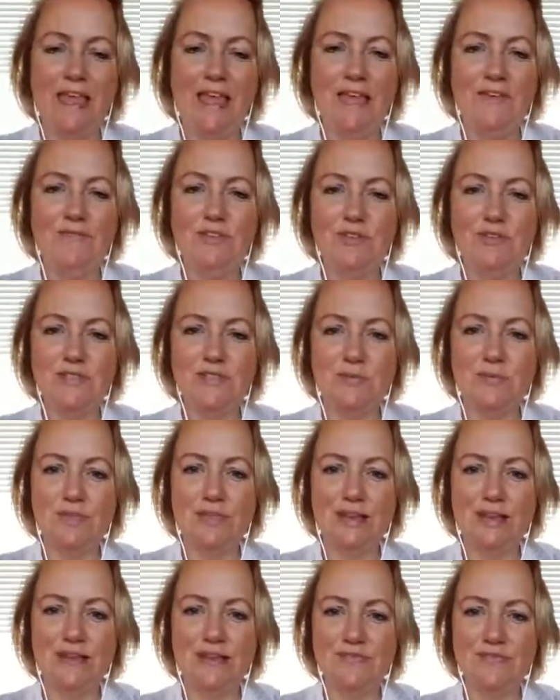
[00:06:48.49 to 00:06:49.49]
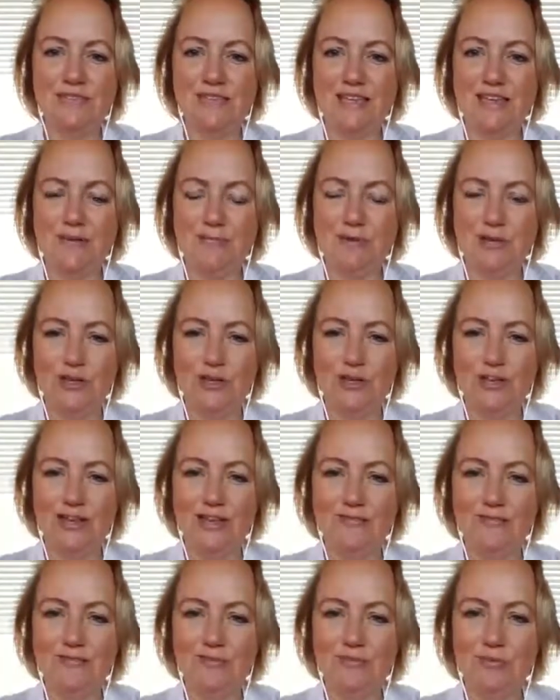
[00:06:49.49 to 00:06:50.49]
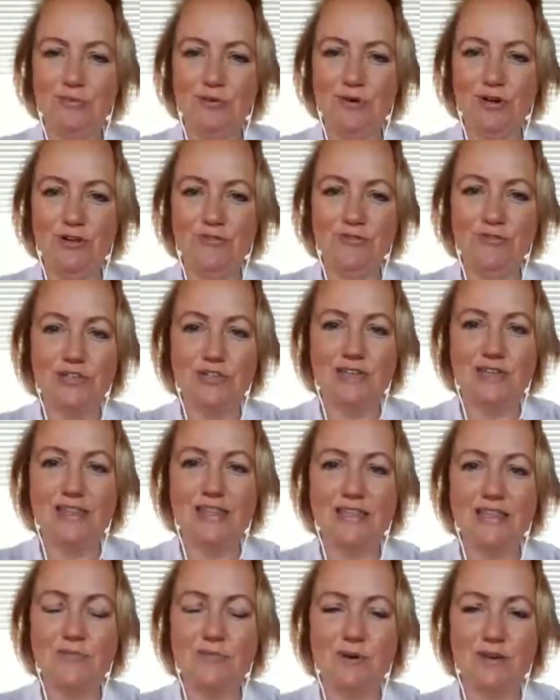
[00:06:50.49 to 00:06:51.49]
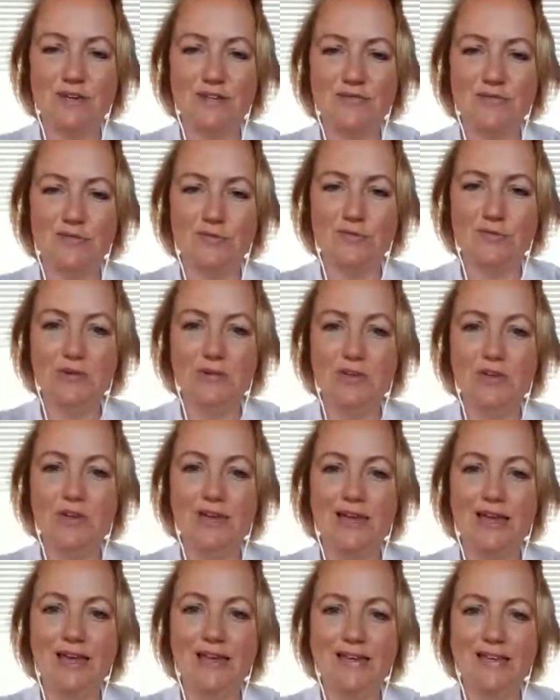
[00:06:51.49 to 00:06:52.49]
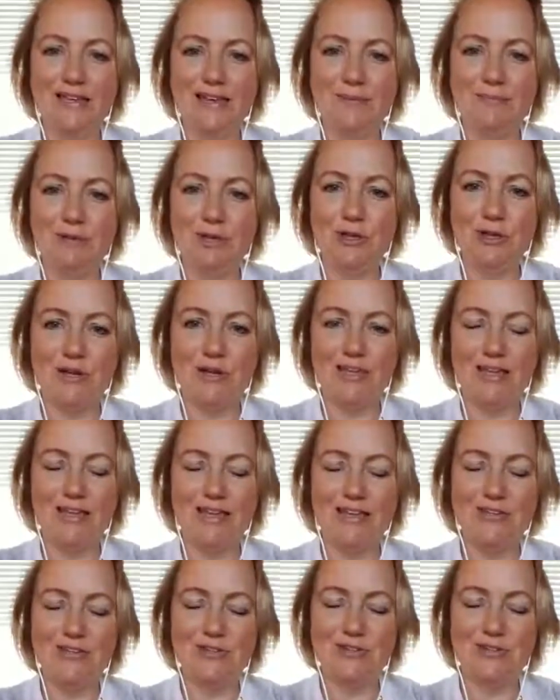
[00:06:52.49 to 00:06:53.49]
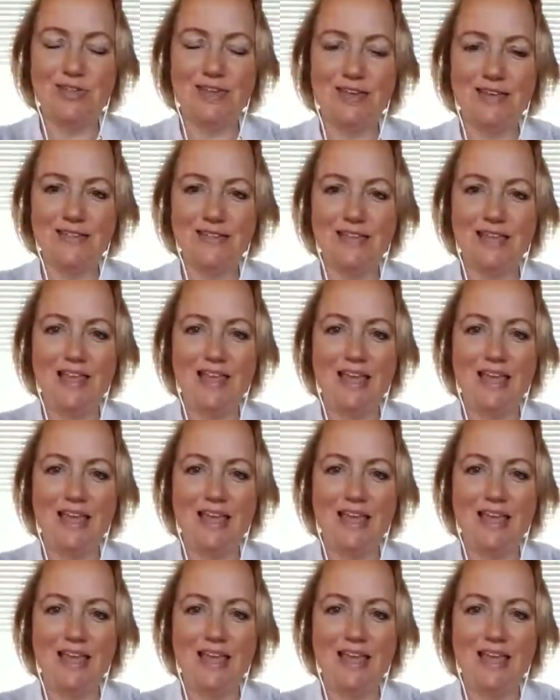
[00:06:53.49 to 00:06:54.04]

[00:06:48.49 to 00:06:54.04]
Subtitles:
If you're someone that loves to get up early for a morning routine, that's wonderful, but you can't get up early and do that